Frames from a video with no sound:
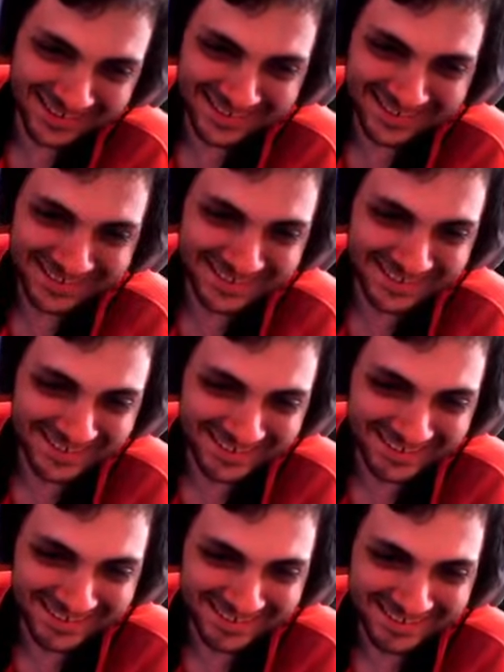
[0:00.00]

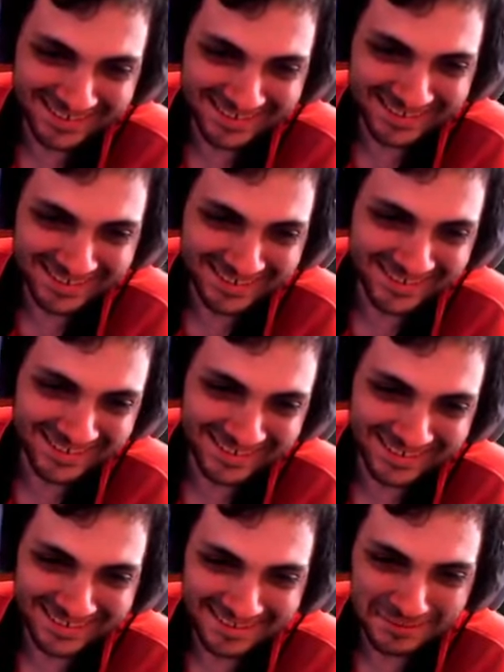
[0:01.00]

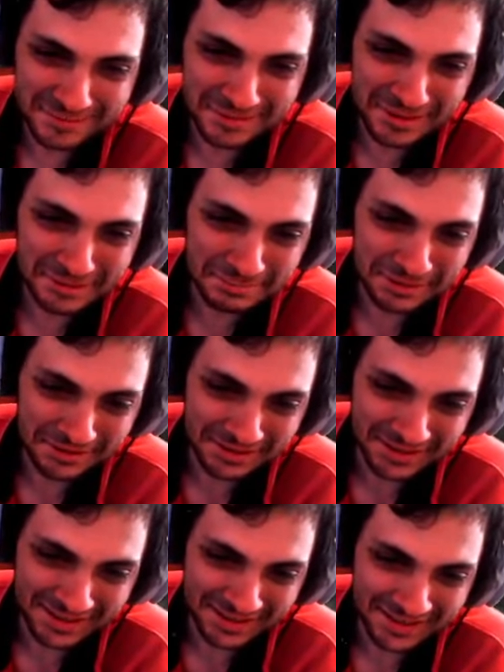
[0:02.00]
Alright. We'll let him go,
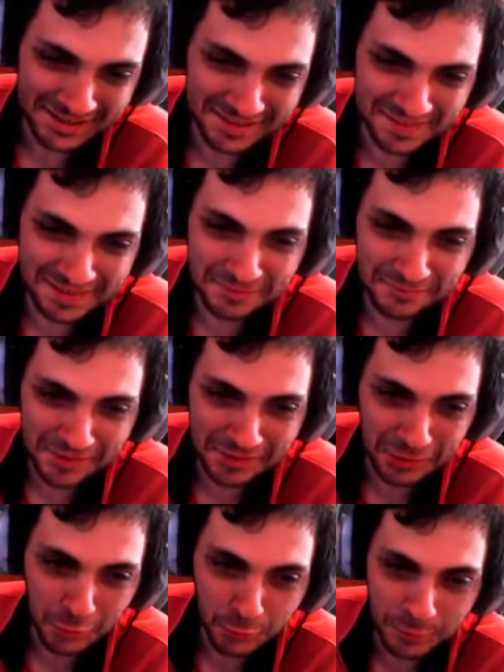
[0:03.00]
gang. It's the event.
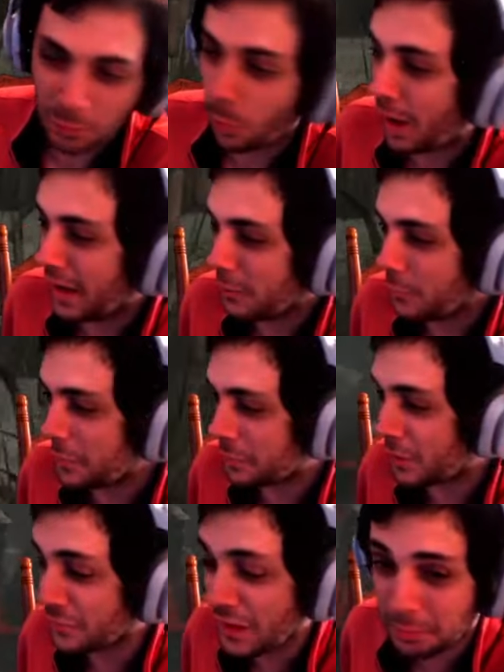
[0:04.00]
Look, we won. We
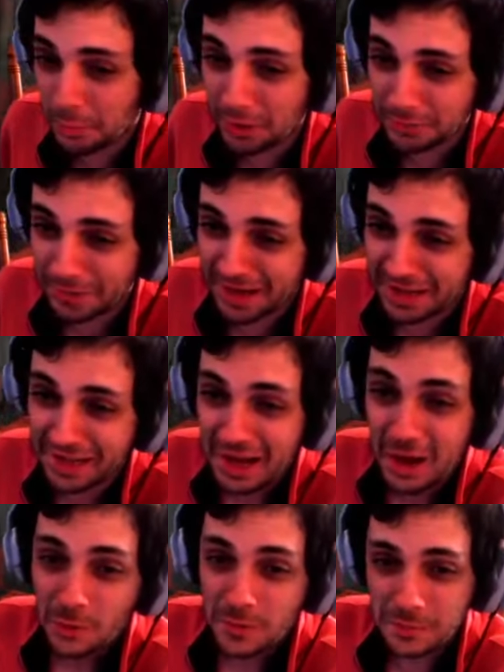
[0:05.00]
proved our point, right?
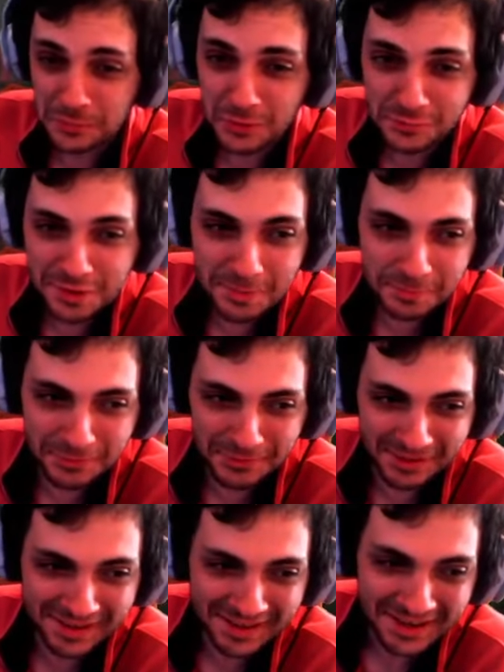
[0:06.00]
We proved our
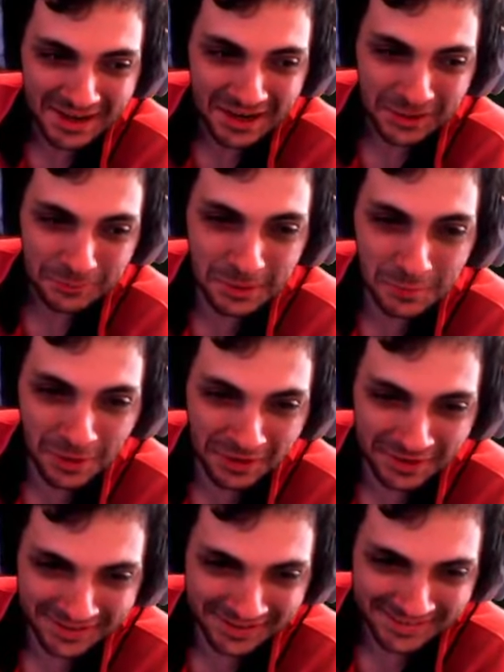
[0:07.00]
point. We
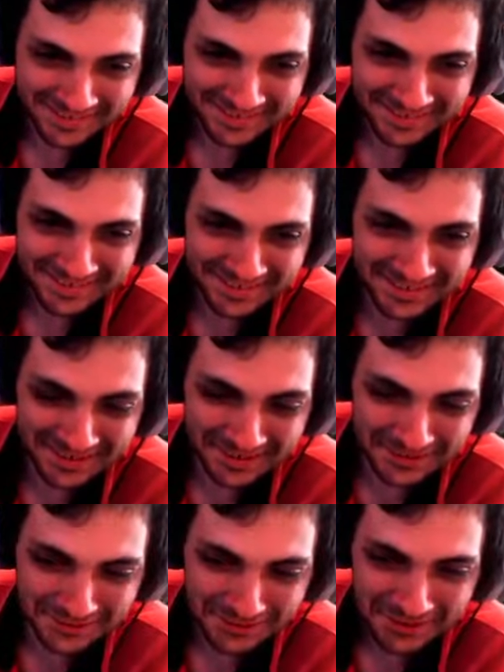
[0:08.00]
won. You
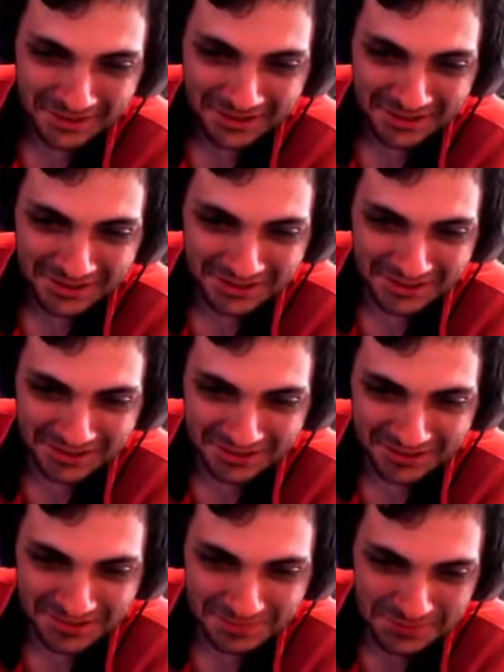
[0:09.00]
know, good
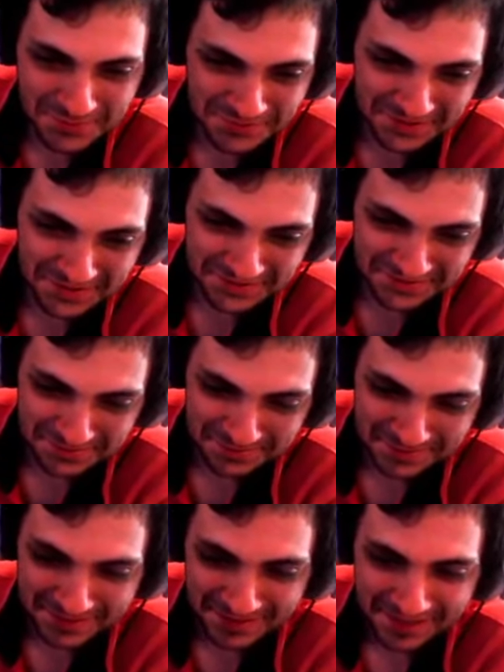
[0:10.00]
demonstration,
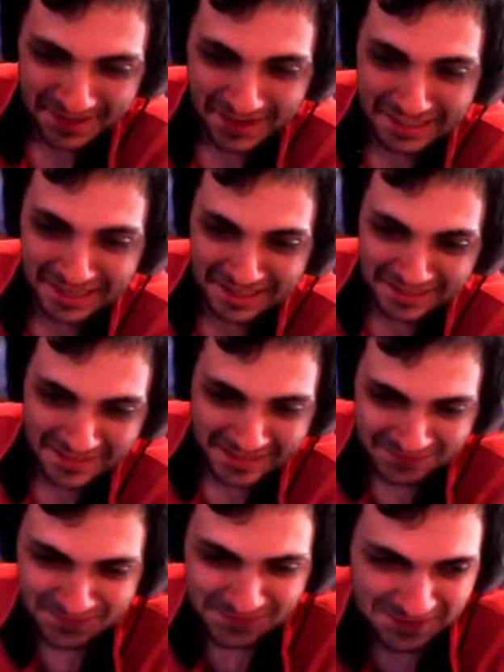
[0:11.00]
right? I kind of
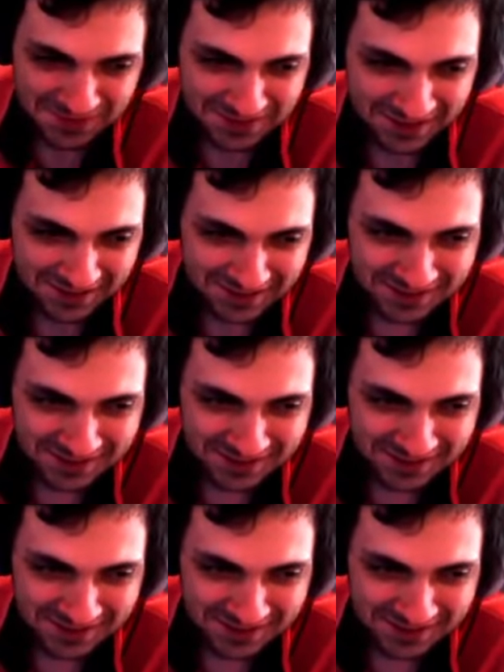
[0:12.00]
like this, yeah?